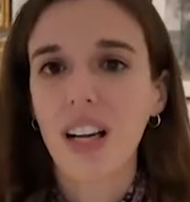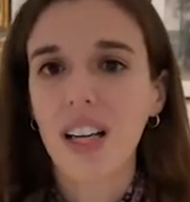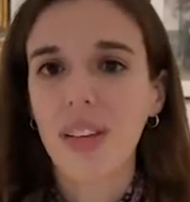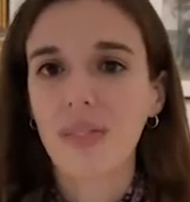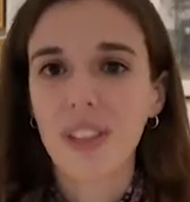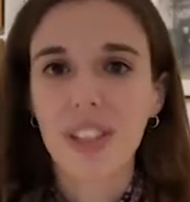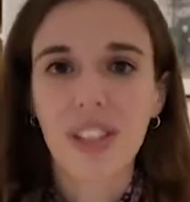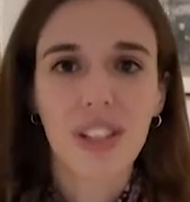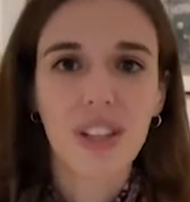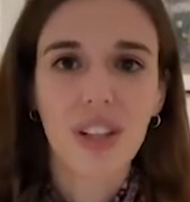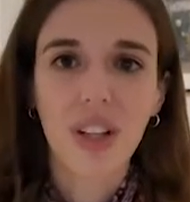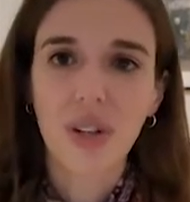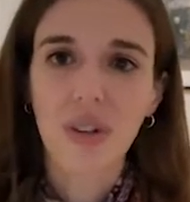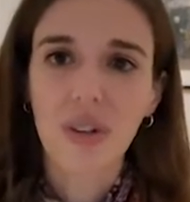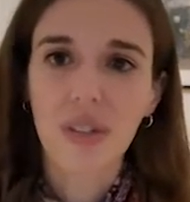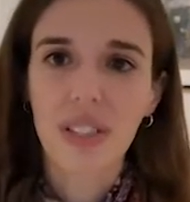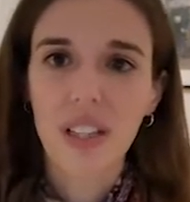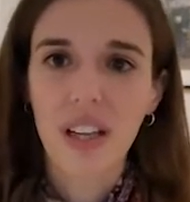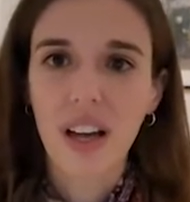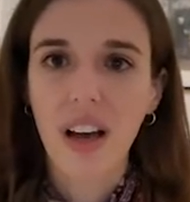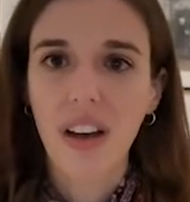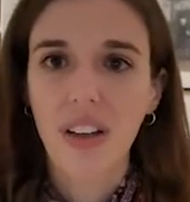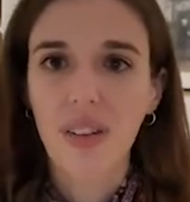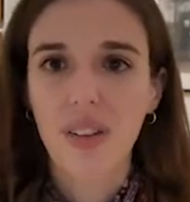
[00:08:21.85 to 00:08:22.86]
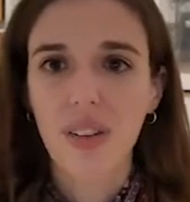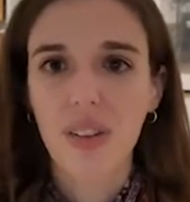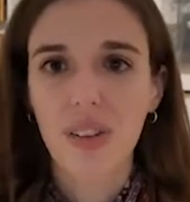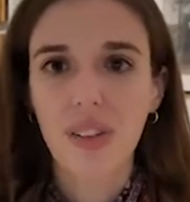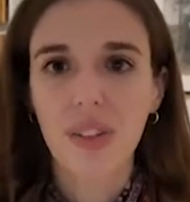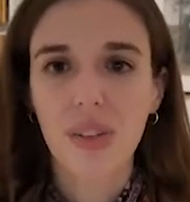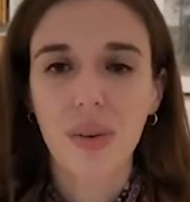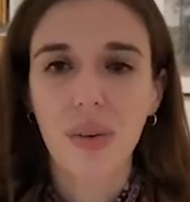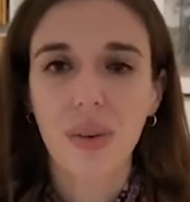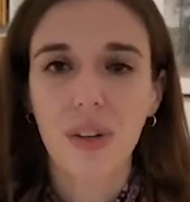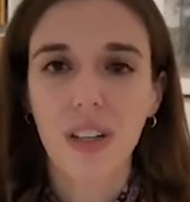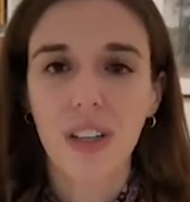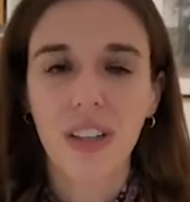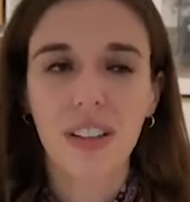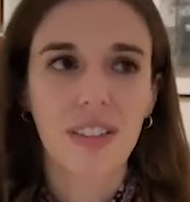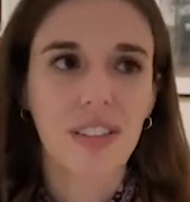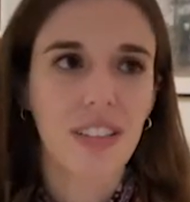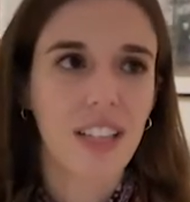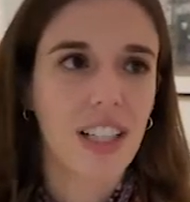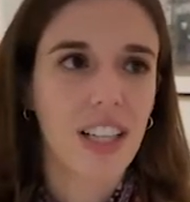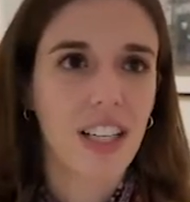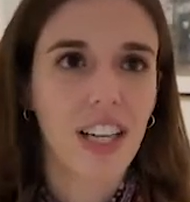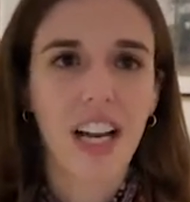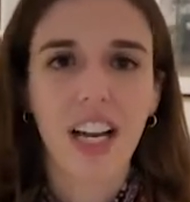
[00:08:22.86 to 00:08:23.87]
if it's close to others or
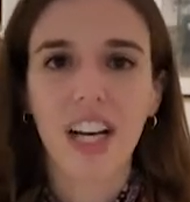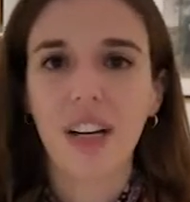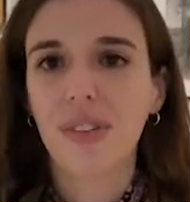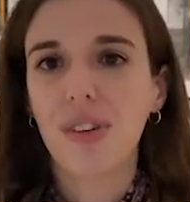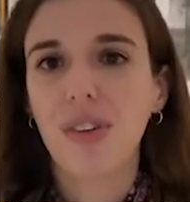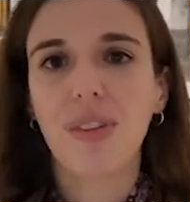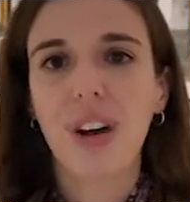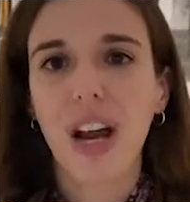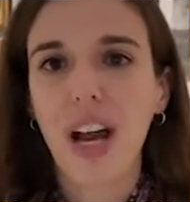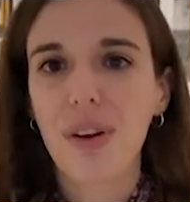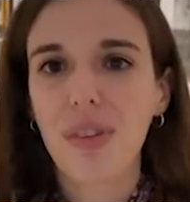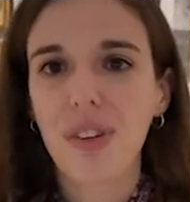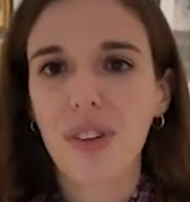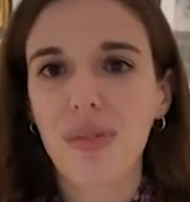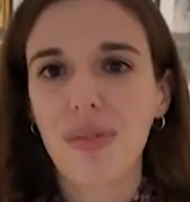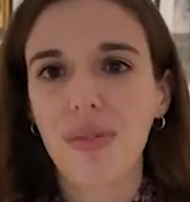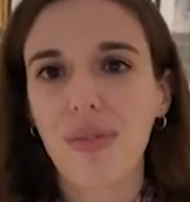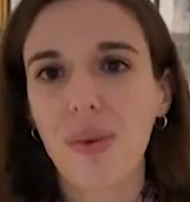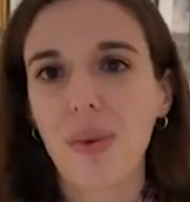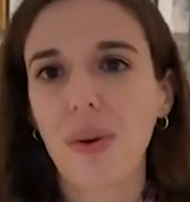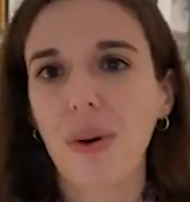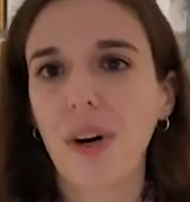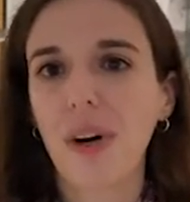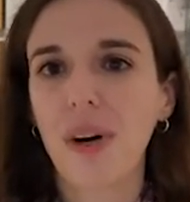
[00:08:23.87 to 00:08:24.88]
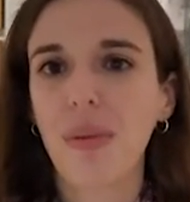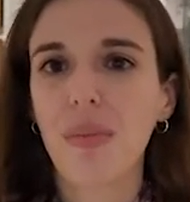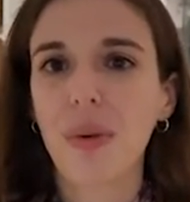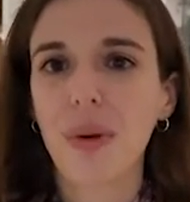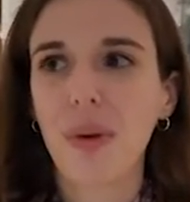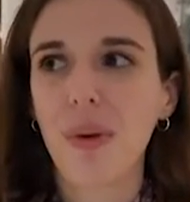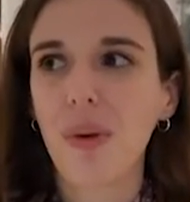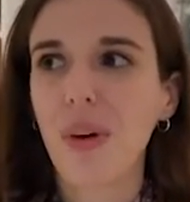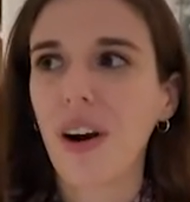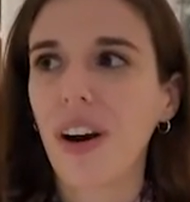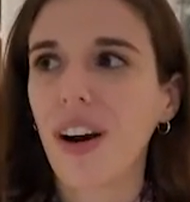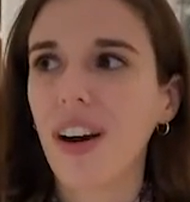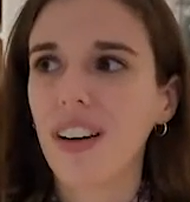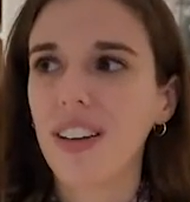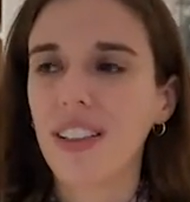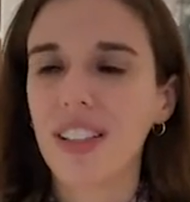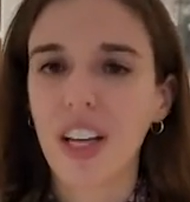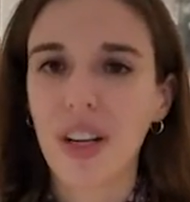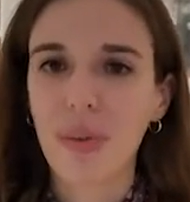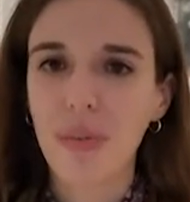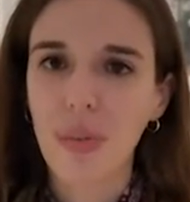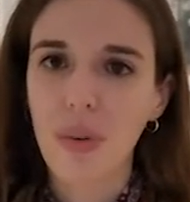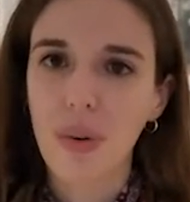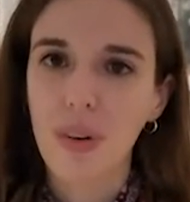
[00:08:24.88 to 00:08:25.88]
in a kind of crowded form or
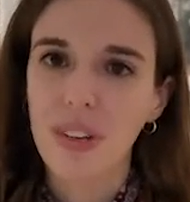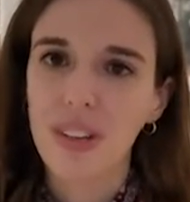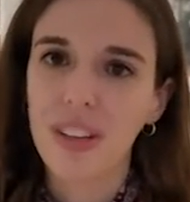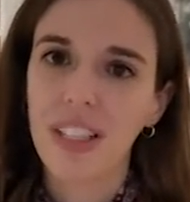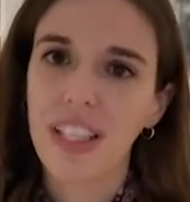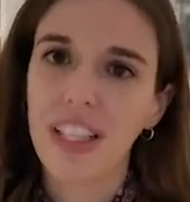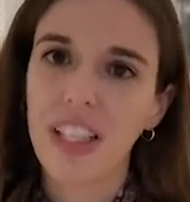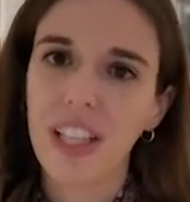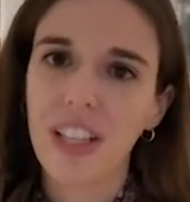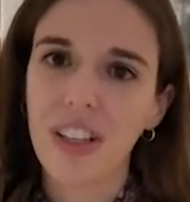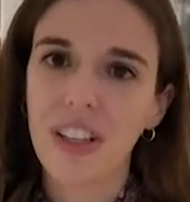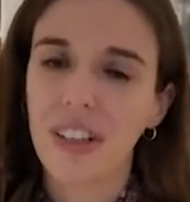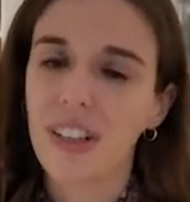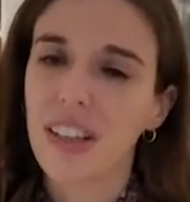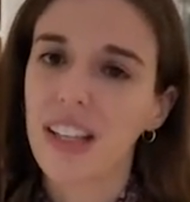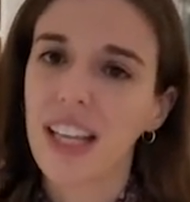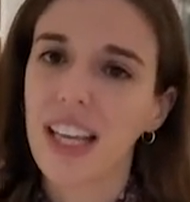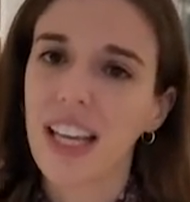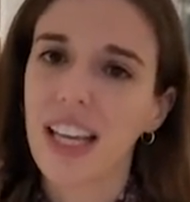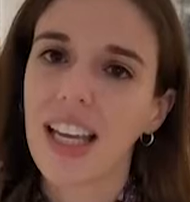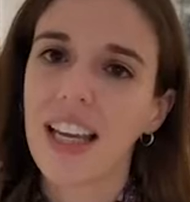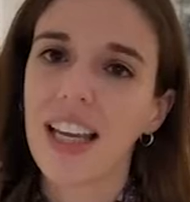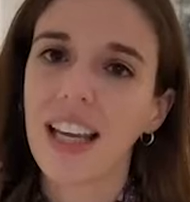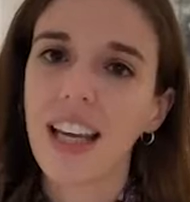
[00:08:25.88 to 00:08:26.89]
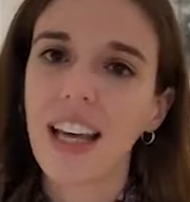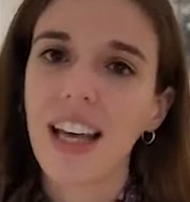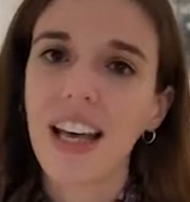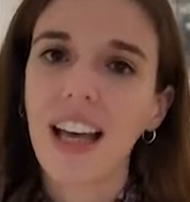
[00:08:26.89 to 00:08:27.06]
done more linearly,